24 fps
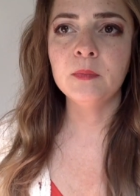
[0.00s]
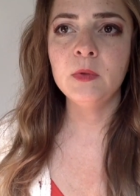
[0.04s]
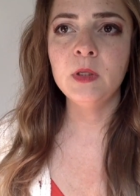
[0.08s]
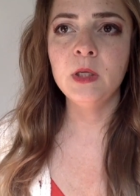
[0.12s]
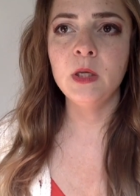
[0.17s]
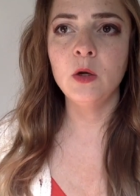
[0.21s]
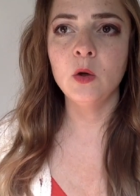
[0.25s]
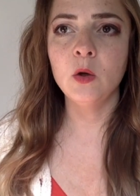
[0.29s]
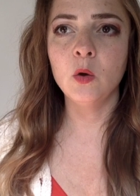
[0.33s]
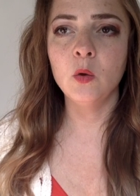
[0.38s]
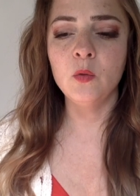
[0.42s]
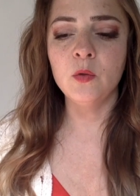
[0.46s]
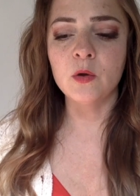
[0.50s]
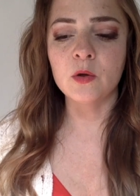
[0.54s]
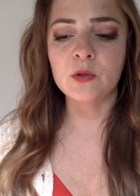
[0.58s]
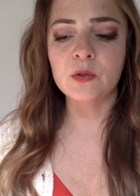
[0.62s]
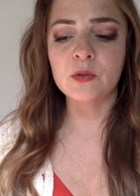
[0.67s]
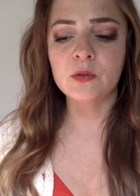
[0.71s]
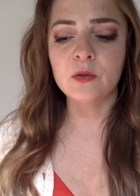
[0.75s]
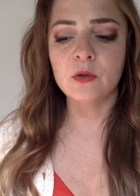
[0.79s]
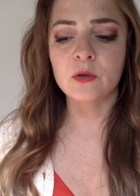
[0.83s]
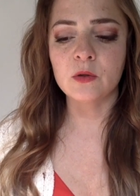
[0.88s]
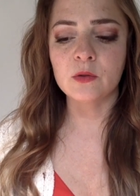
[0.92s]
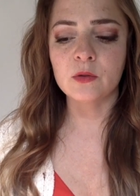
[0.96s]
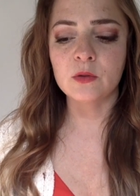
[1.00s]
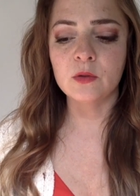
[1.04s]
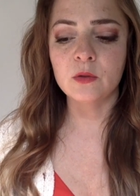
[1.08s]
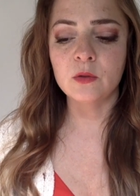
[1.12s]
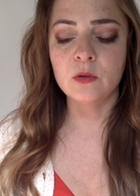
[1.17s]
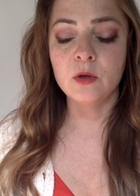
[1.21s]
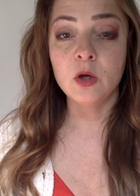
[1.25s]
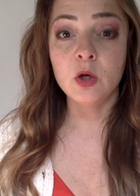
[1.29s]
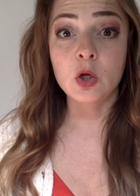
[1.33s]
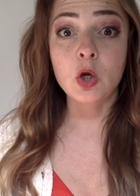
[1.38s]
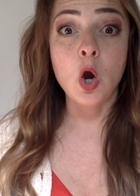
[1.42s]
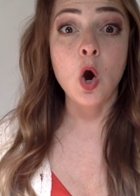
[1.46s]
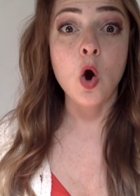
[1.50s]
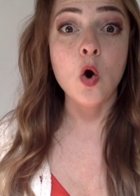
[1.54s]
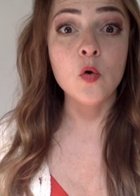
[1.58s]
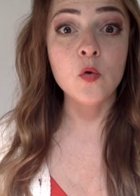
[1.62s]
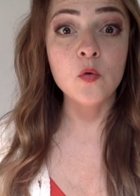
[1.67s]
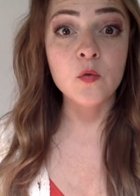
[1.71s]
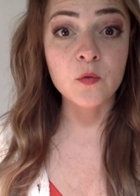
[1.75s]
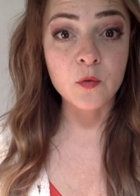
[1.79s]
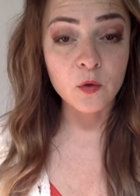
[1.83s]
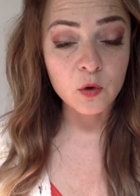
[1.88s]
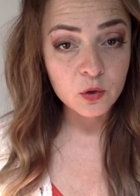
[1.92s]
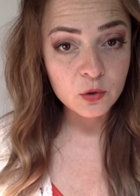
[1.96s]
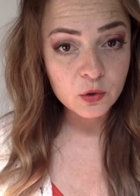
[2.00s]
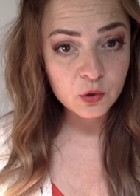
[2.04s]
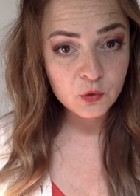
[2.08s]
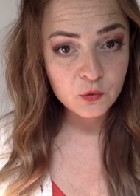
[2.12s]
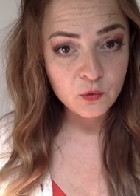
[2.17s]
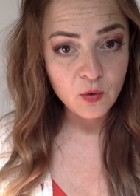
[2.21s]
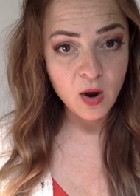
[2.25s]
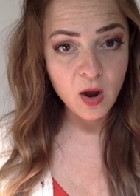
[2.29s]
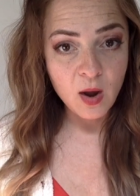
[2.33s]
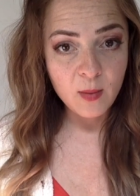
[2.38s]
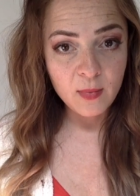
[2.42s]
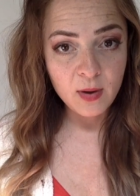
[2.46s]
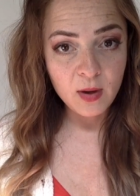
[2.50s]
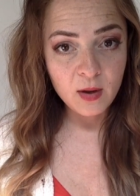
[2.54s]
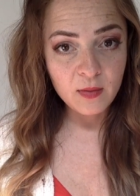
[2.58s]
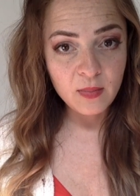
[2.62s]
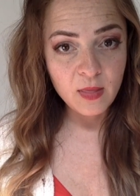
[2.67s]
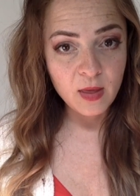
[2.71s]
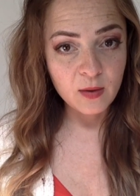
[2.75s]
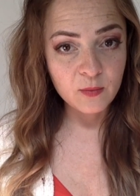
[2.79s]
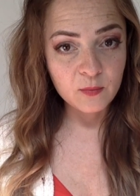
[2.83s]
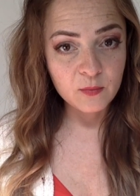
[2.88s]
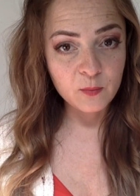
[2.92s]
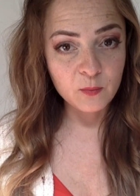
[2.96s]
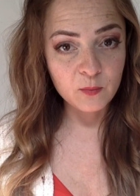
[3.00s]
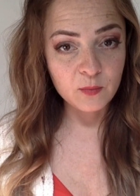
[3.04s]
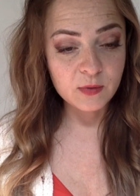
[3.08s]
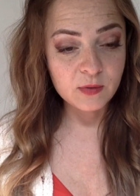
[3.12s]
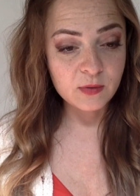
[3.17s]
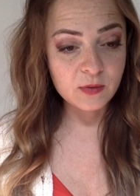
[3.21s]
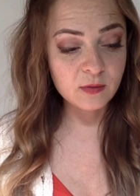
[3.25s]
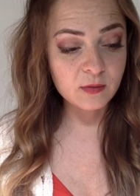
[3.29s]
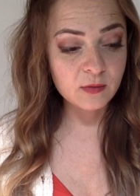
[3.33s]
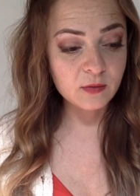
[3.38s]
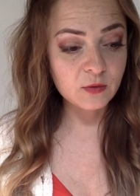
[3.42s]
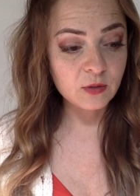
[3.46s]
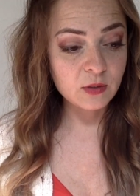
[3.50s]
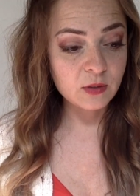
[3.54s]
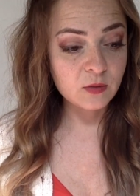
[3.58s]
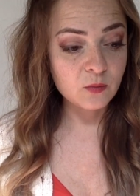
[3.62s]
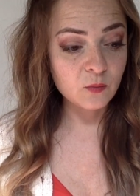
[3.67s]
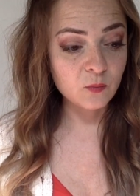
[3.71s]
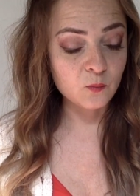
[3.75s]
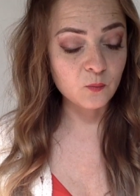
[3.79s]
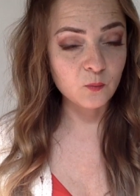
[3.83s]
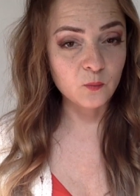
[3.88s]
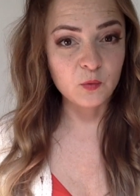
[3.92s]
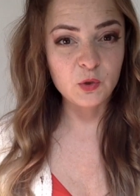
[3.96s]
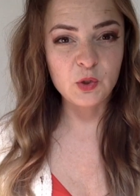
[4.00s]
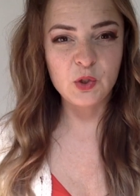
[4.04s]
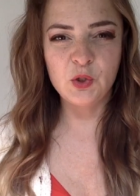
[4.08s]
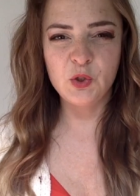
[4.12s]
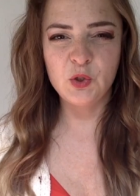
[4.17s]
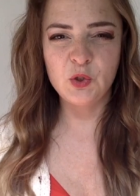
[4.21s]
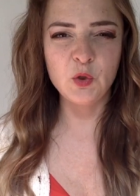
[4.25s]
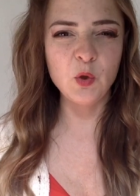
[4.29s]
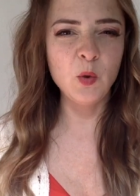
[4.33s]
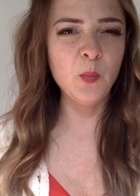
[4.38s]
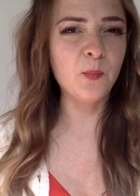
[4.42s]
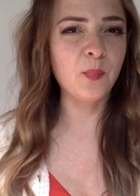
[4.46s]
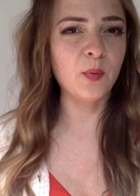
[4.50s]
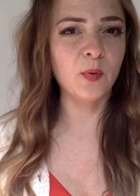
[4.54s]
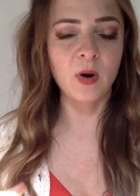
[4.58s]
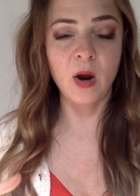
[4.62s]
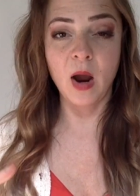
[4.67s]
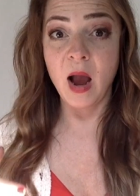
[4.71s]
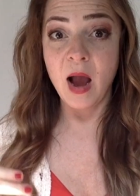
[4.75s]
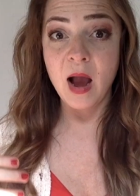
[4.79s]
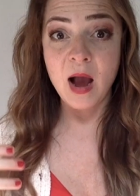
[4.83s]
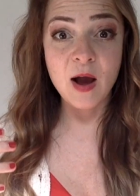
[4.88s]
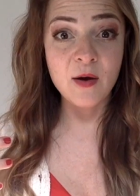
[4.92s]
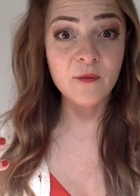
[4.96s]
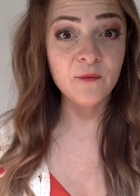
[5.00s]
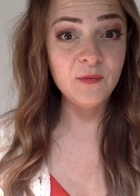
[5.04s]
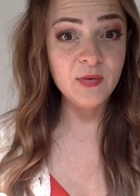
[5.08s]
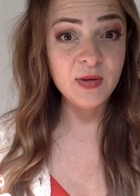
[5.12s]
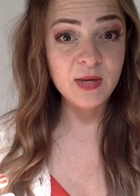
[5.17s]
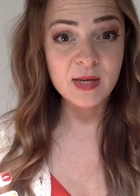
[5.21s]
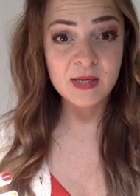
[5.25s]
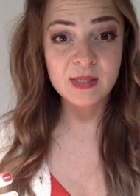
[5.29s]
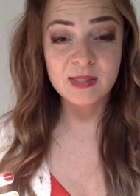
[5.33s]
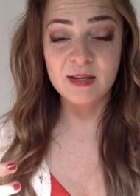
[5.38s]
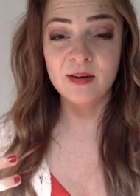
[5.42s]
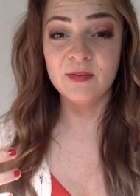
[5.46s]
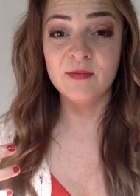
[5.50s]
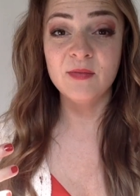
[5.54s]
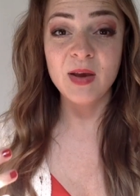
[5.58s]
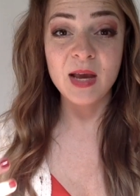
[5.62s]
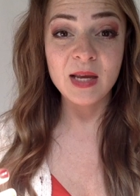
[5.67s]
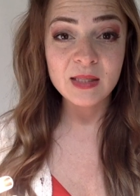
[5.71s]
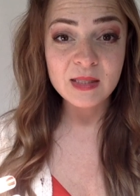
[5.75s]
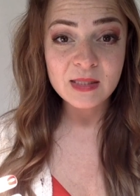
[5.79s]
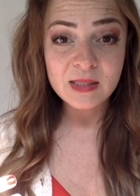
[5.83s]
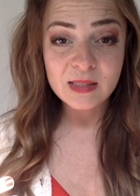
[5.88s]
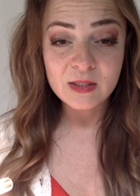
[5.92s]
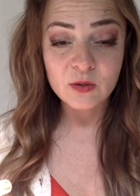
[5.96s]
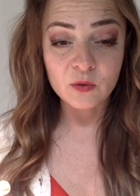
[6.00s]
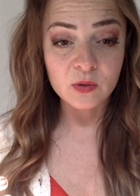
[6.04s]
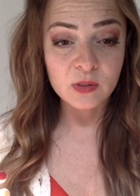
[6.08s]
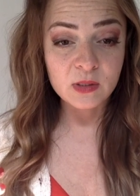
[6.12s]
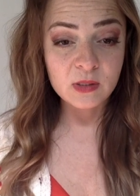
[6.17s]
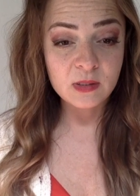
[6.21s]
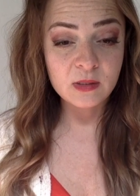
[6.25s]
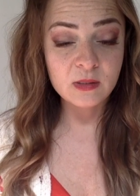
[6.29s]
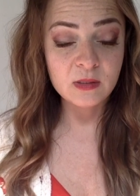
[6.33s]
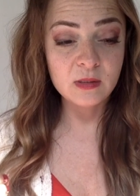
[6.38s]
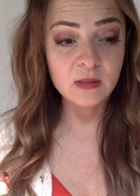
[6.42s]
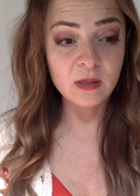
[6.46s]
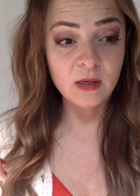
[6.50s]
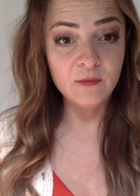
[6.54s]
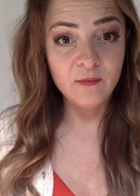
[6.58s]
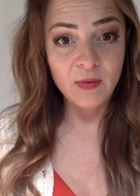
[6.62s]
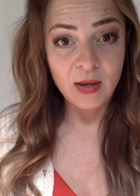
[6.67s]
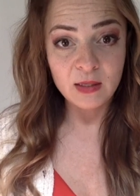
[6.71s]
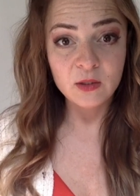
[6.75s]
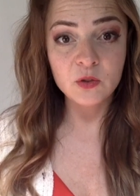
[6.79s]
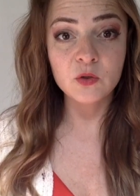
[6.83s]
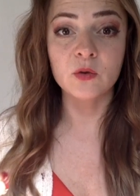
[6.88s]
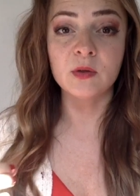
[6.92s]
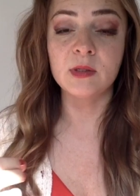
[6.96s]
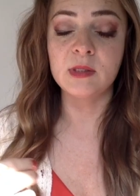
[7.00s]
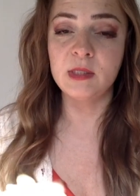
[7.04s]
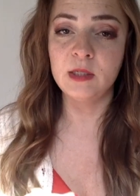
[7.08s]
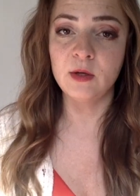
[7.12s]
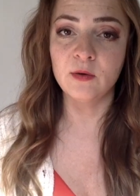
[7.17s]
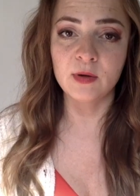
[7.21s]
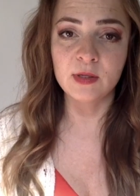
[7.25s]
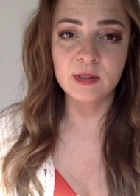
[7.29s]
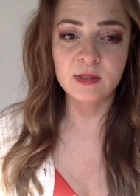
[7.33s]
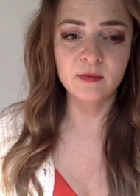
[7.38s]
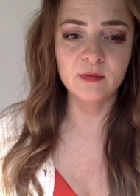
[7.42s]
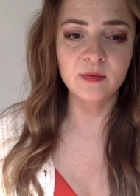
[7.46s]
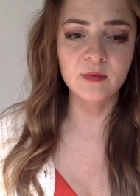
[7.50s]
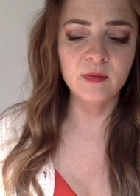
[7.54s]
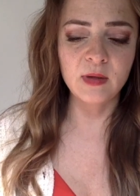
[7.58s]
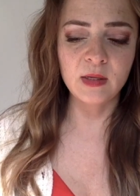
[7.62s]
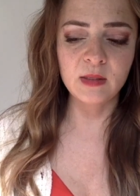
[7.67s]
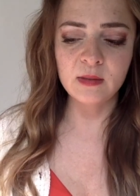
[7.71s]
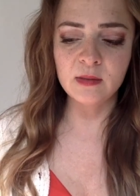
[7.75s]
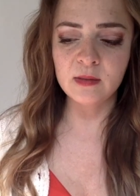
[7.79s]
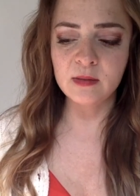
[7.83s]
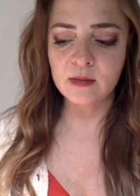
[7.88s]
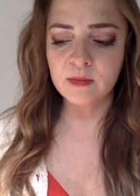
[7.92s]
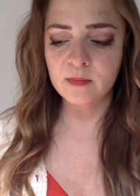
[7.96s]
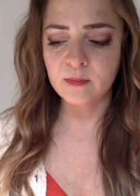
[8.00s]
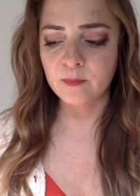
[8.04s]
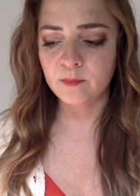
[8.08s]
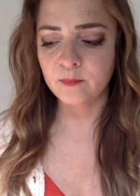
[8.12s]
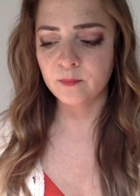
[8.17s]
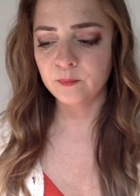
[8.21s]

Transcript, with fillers: you know, there's there's covert trauma that was just super obvious events or a, event or a series of events.